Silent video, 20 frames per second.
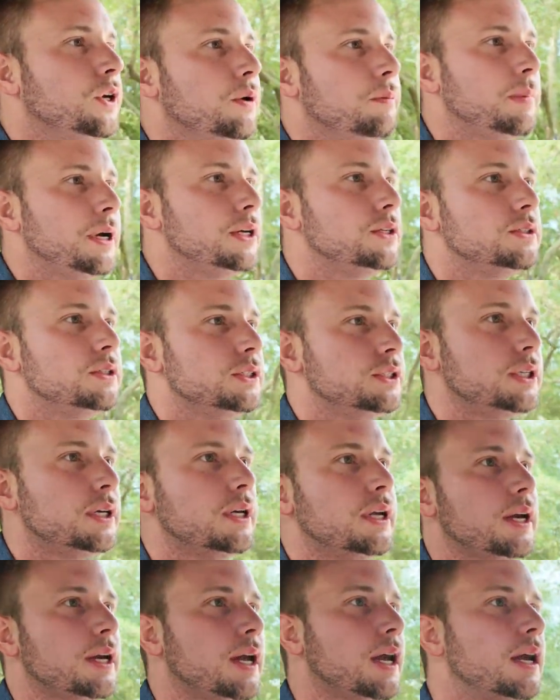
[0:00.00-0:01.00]
basically say,
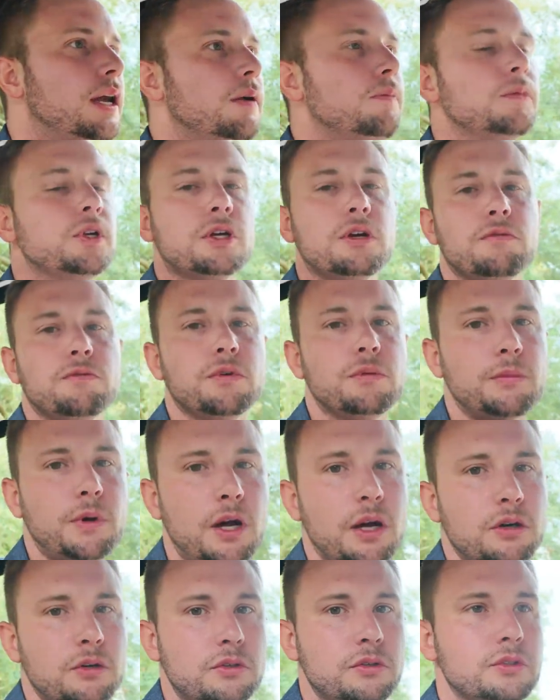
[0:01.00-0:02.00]
like, hey, I'm looking for
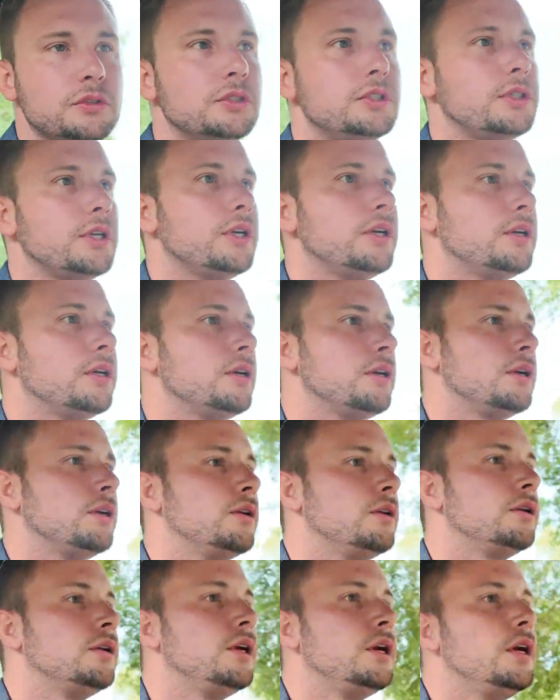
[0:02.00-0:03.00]
models
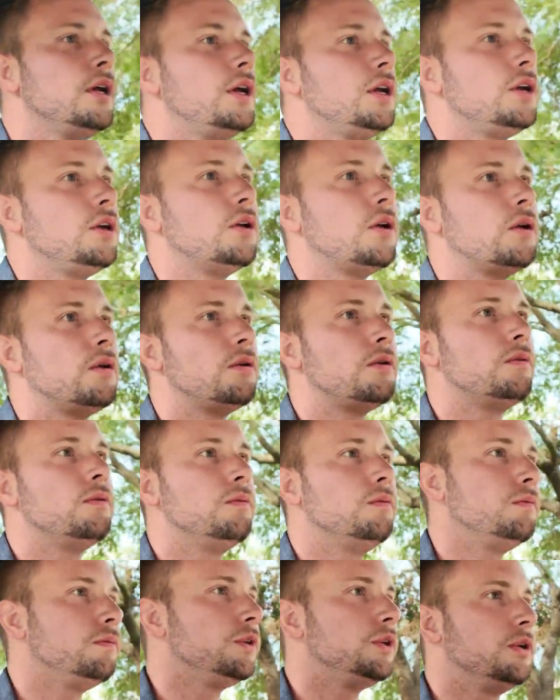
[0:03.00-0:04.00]
in,
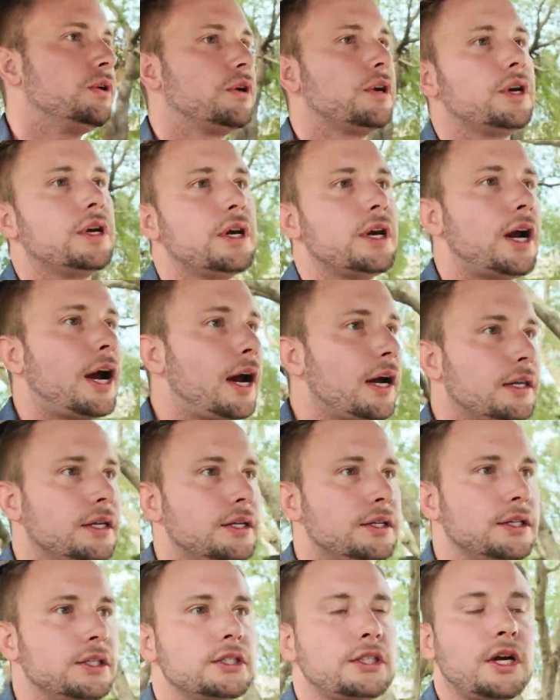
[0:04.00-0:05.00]
you're going to get a highly
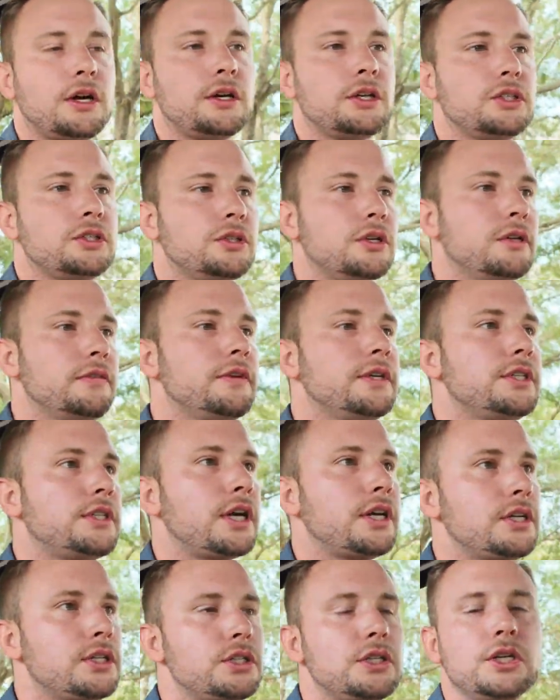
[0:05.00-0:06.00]
discounted service.
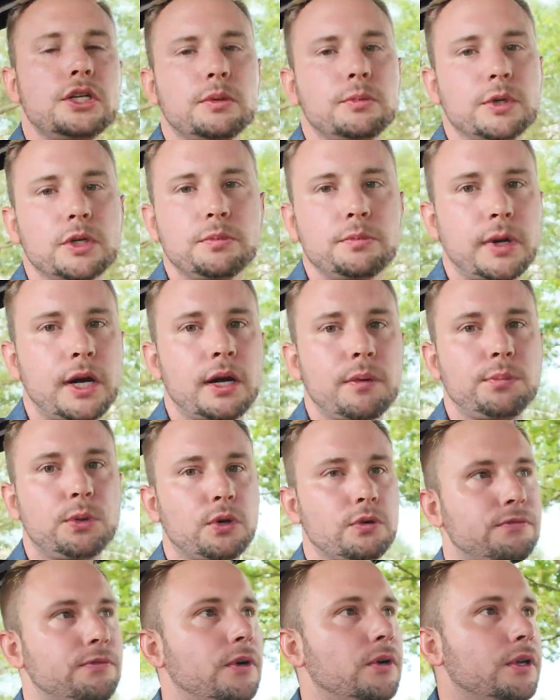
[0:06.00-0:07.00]
I just need to build my
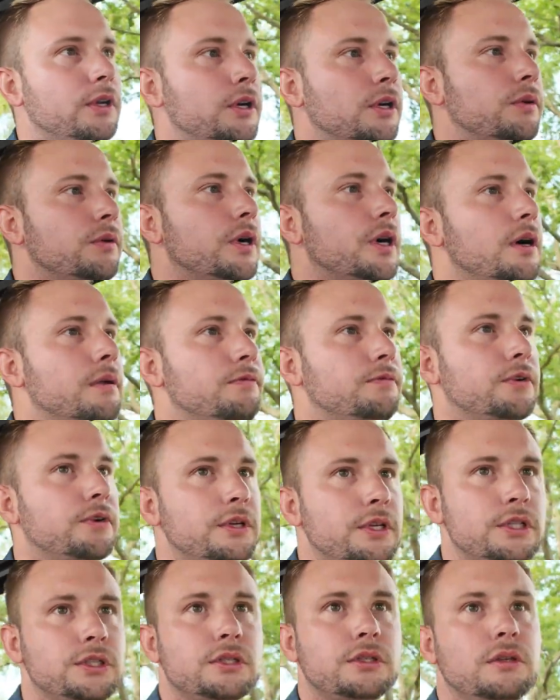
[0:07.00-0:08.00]
portfolio up for
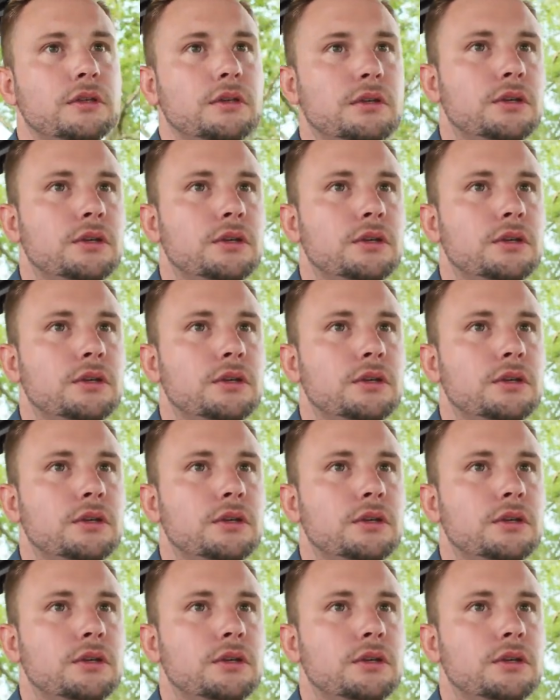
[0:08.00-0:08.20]
this,